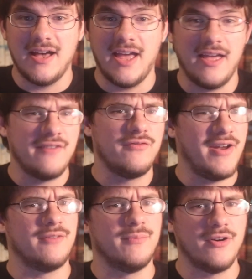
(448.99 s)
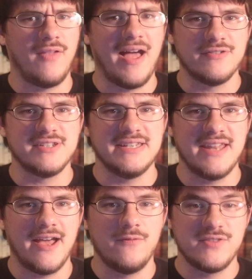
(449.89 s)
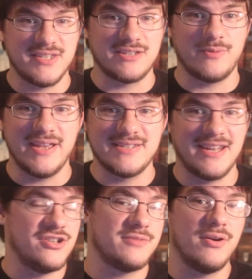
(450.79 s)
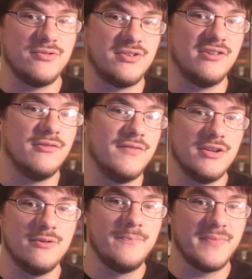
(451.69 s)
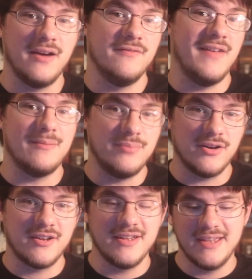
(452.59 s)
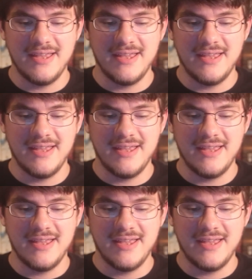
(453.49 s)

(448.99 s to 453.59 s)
I've read Mur Lafferty now, 6 weeks, and I just posted a review of that book,